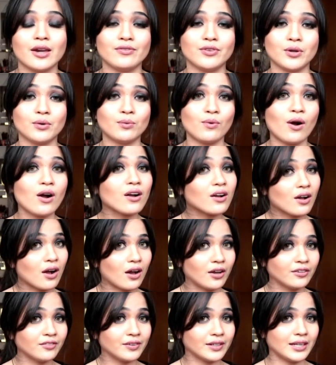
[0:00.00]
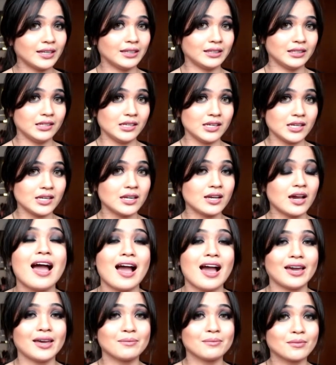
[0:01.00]
If you walk confidently,
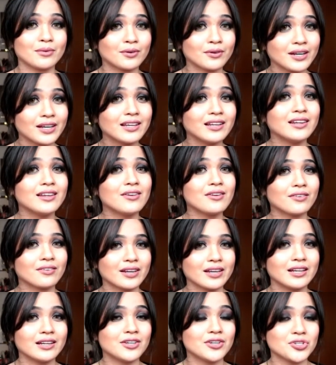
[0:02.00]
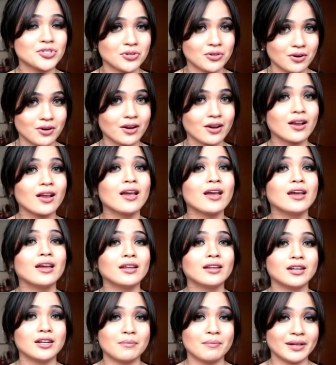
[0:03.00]
I'm really, really sure
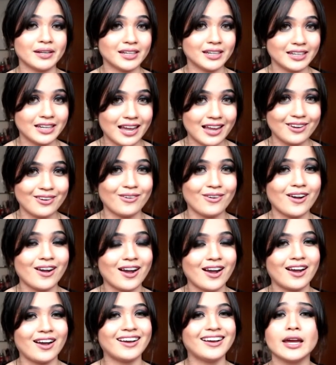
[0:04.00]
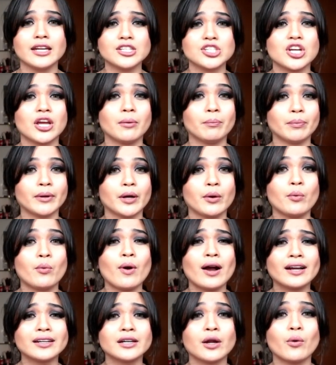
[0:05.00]
na mananalo ka. And syempre,
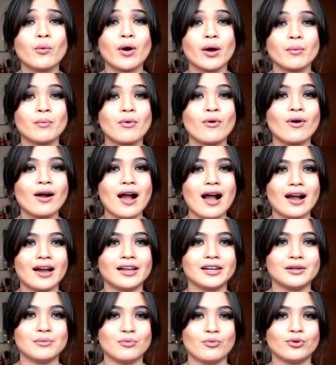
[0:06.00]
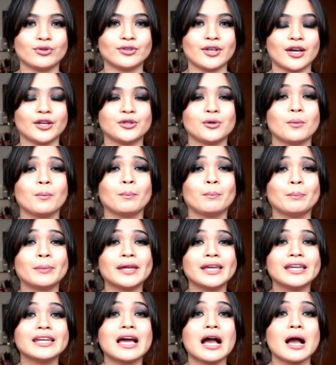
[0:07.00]
wag na wag mong kakalimutan yung
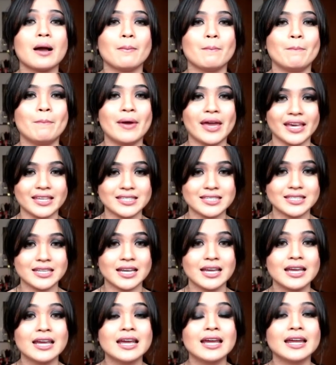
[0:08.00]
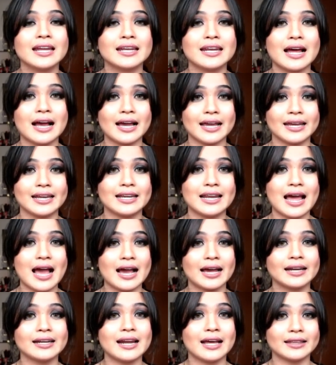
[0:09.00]
pinaka-best na
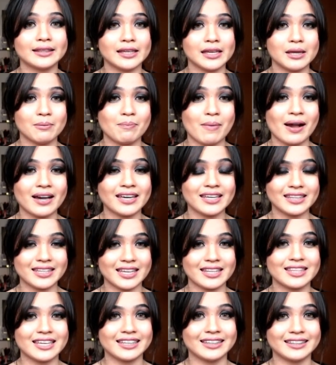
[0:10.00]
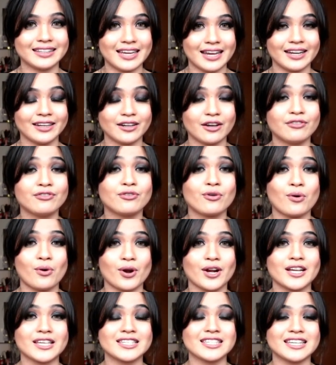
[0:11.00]
kailangan nating ipakita that night. Of
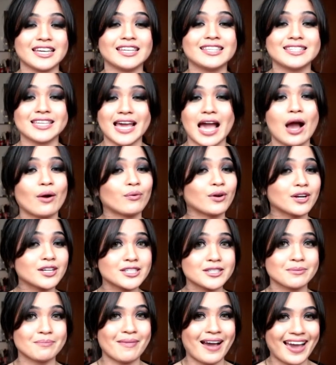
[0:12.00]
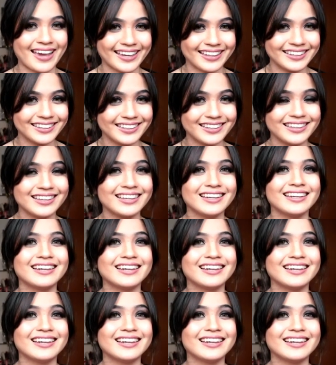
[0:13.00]
course, it's our smile.